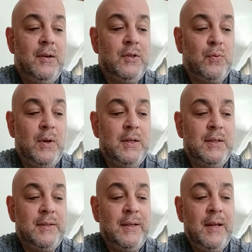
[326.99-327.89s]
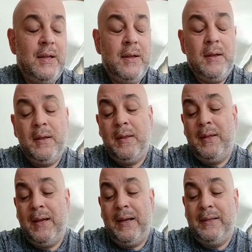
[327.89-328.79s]
just want to just say
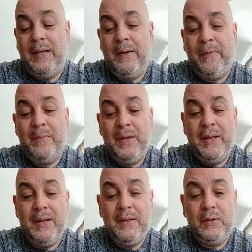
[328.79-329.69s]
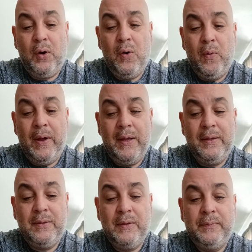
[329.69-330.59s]
the idea for me is
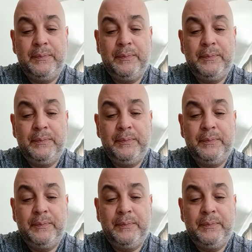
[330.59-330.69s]
always